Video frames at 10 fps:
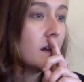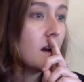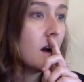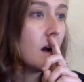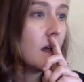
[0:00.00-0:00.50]

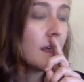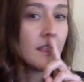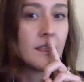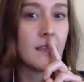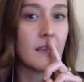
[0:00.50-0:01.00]
I
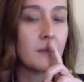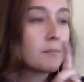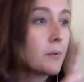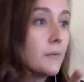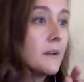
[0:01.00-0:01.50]
think
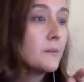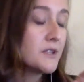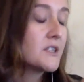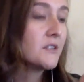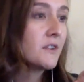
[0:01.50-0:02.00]
probably we should
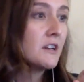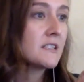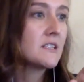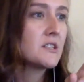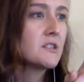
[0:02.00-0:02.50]
do first,
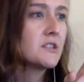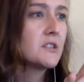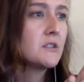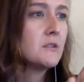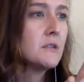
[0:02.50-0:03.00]
is do
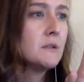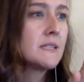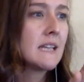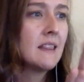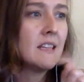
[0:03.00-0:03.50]
you
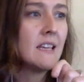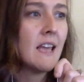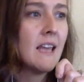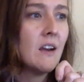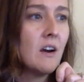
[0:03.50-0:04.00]
send the
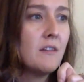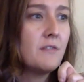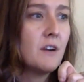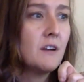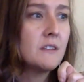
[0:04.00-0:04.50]
AI
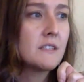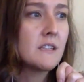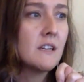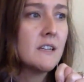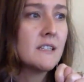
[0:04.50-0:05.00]
file
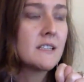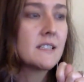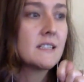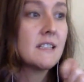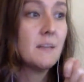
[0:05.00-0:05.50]
sized
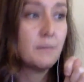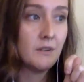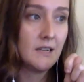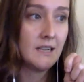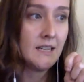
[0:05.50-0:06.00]

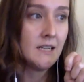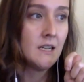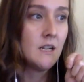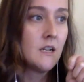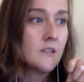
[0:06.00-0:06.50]
separately
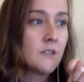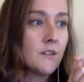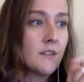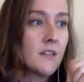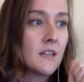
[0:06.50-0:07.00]
so that
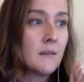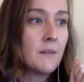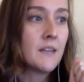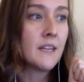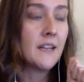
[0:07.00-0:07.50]
they can
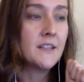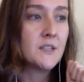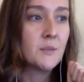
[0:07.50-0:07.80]
make it into a